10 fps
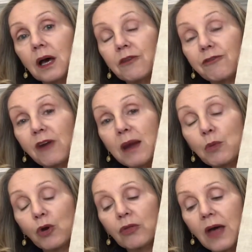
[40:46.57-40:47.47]
a
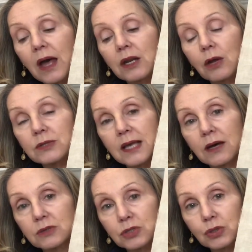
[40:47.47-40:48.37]
framer that knows
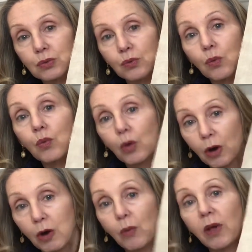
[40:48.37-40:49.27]
how to
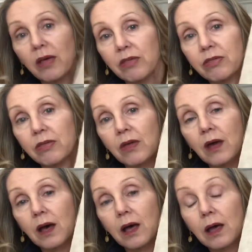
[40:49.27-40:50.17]
work with
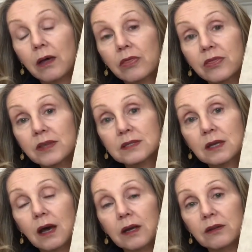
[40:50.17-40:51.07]
uh,
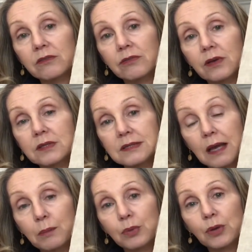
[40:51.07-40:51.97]
this kind of
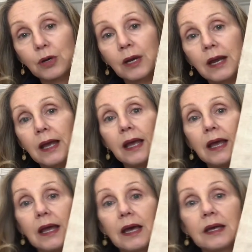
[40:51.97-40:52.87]
sampler
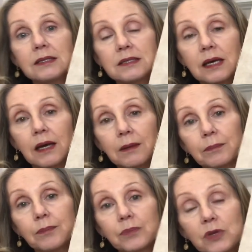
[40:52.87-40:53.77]
and
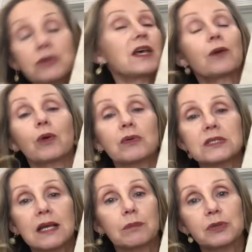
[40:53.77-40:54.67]
um, knows how to work
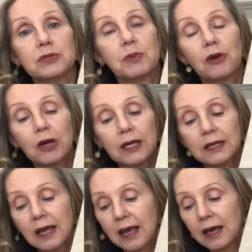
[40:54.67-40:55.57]
with samplers,
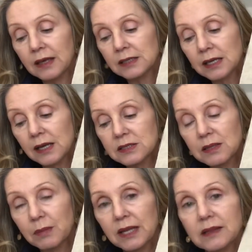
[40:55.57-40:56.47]
period. And uh,
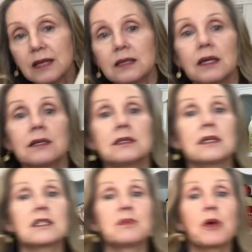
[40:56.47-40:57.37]
somebody that
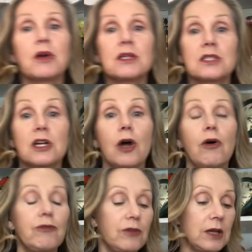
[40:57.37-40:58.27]
is experienced and
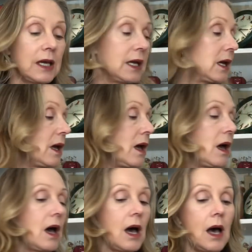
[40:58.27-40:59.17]
hopefully,
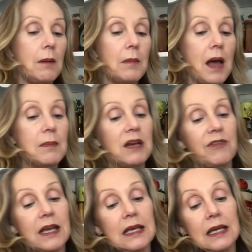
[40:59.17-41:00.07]
um, I mean,
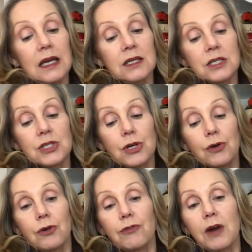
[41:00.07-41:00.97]
if I can get into
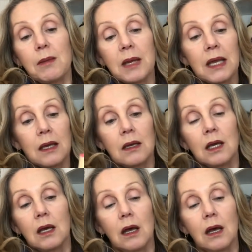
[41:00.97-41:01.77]
total framing,